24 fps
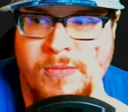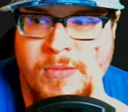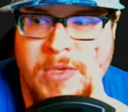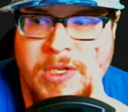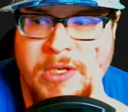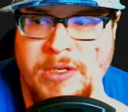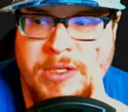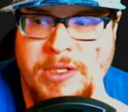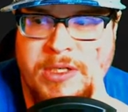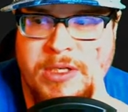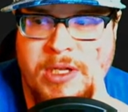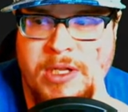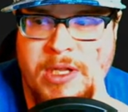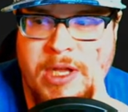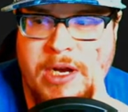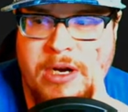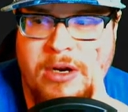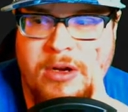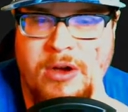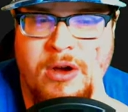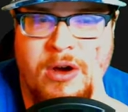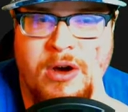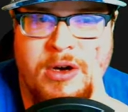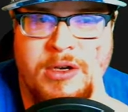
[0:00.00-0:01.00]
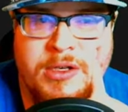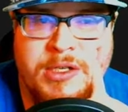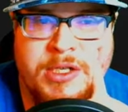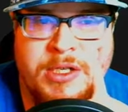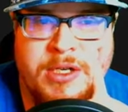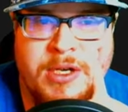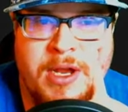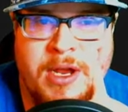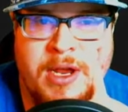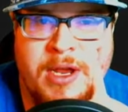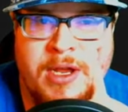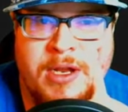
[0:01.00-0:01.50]
Still a lot of cards in
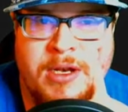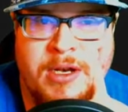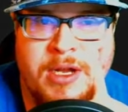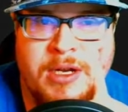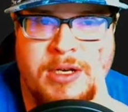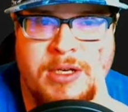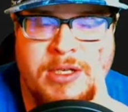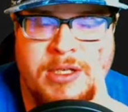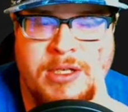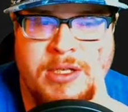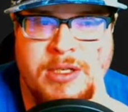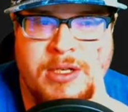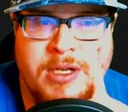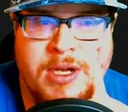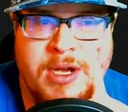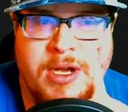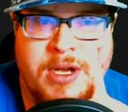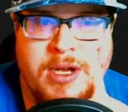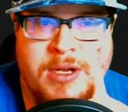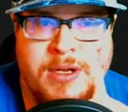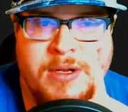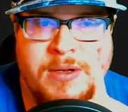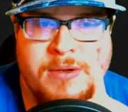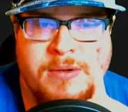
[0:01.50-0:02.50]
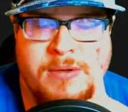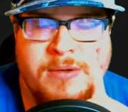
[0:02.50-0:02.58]
hand. I just, uh...